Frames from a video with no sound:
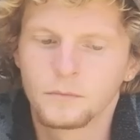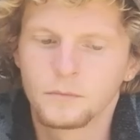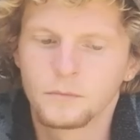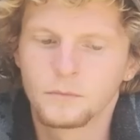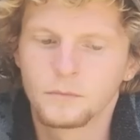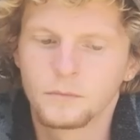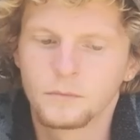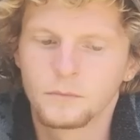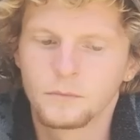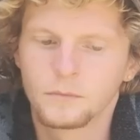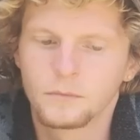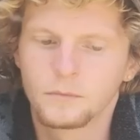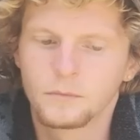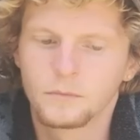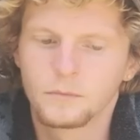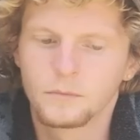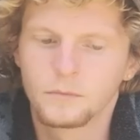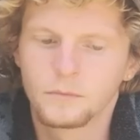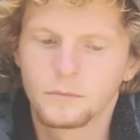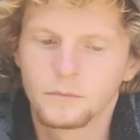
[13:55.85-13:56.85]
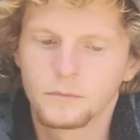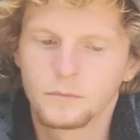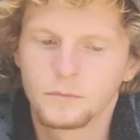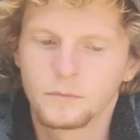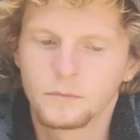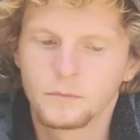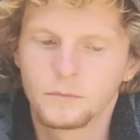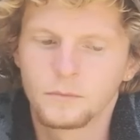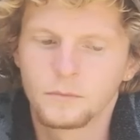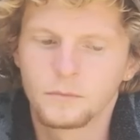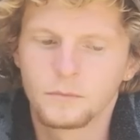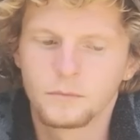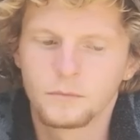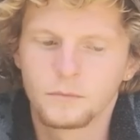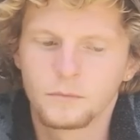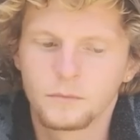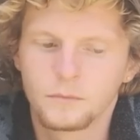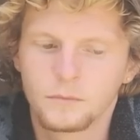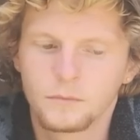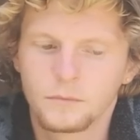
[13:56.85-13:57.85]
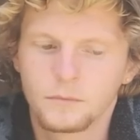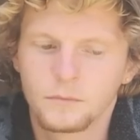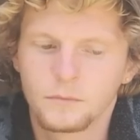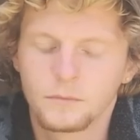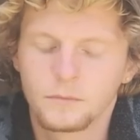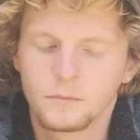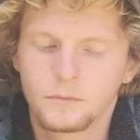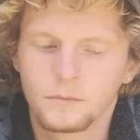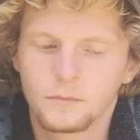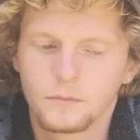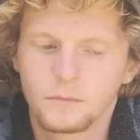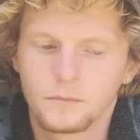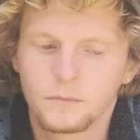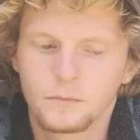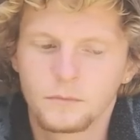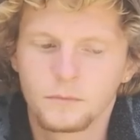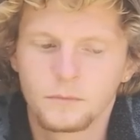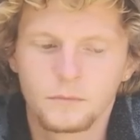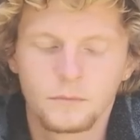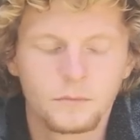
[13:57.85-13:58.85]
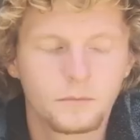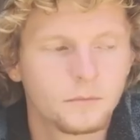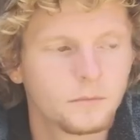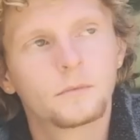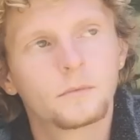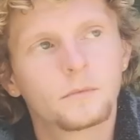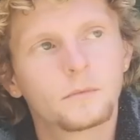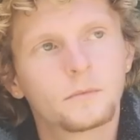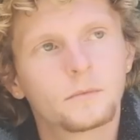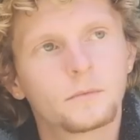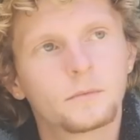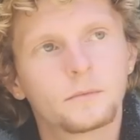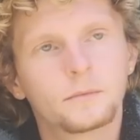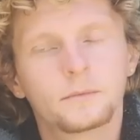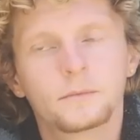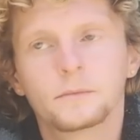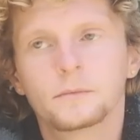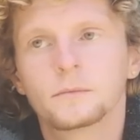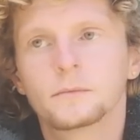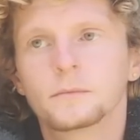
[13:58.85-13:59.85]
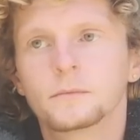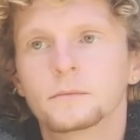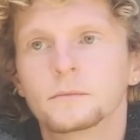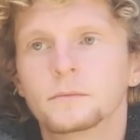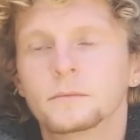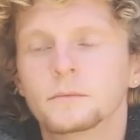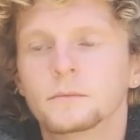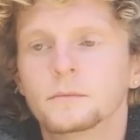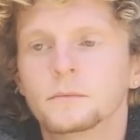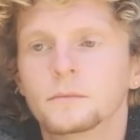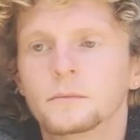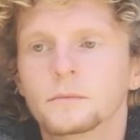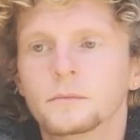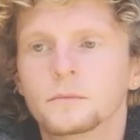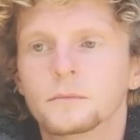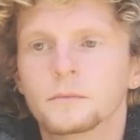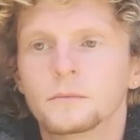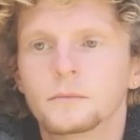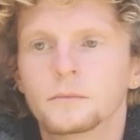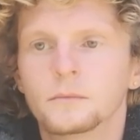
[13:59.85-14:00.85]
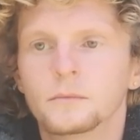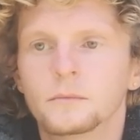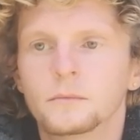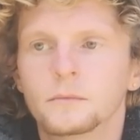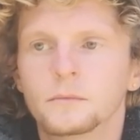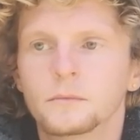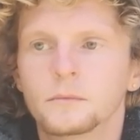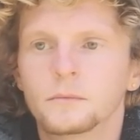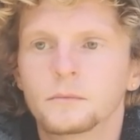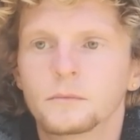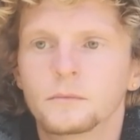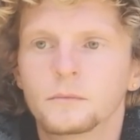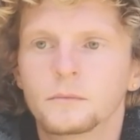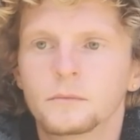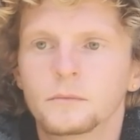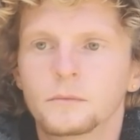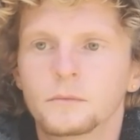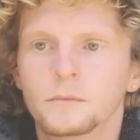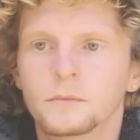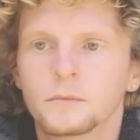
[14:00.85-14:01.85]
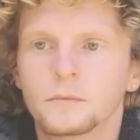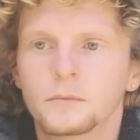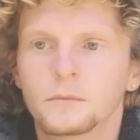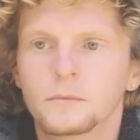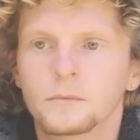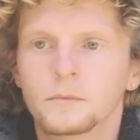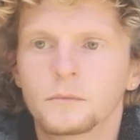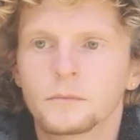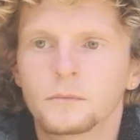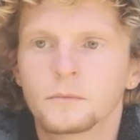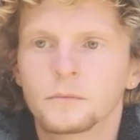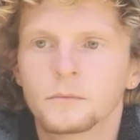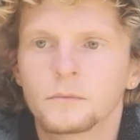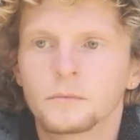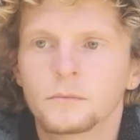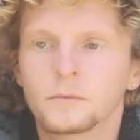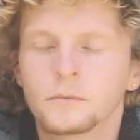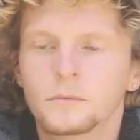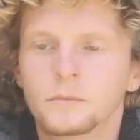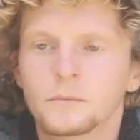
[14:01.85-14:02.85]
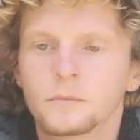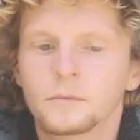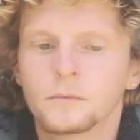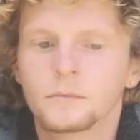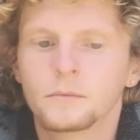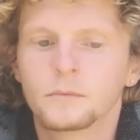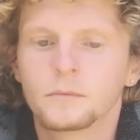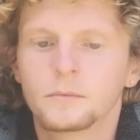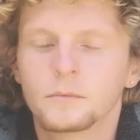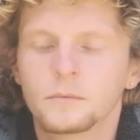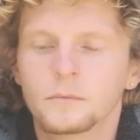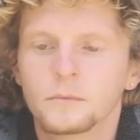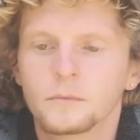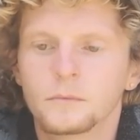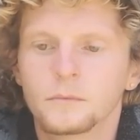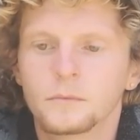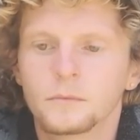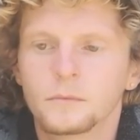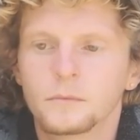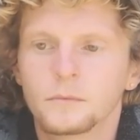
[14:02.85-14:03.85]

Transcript: This person isn't speaking.